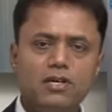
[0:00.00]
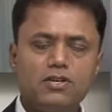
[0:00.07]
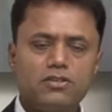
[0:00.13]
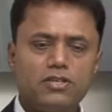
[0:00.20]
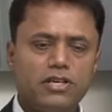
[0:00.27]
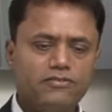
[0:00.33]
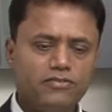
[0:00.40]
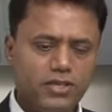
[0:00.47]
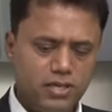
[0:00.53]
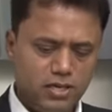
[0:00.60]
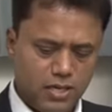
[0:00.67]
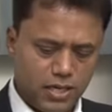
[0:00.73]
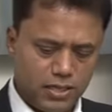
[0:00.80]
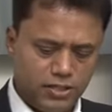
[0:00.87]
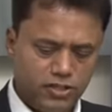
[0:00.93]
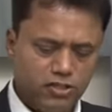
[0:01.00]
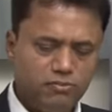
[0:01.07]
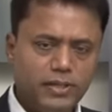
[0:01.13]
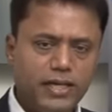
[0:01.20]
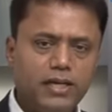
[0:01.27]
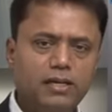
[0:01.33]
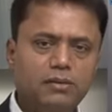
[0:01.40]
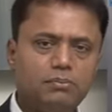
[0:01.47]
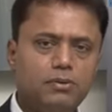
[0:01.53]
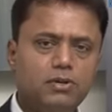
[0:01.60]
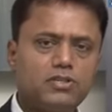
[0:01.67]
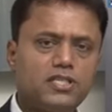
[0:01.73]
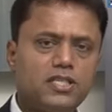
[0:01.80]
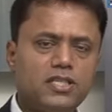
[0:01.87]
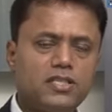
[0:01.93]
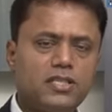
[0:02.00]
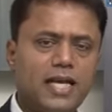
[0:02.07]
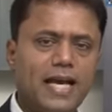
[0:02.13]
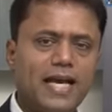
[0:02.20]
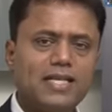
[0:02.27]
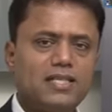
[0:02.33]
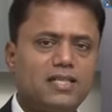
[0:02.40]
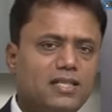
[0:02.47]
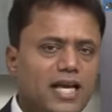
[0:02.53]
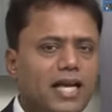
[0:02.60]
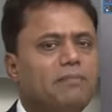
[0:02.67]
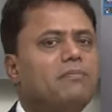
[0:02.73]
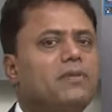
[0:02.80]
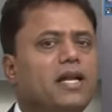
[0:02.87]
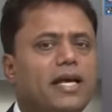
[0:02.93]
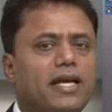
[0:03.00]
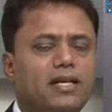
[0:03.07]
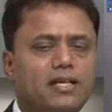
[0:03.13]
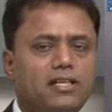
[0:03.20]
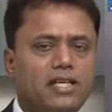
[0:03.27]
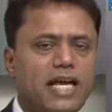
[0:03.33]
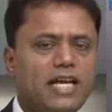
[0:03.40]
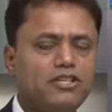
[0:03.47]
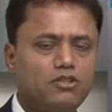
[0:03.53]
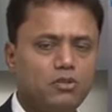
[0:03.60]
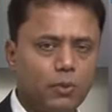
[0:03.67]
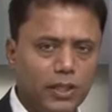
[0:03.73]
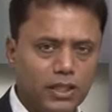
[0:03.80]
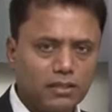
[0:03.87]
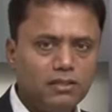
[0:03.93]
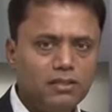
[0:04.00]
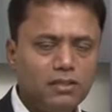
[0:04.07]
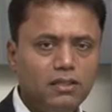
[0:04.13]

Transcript: So every achievement process has a timeline attached to it.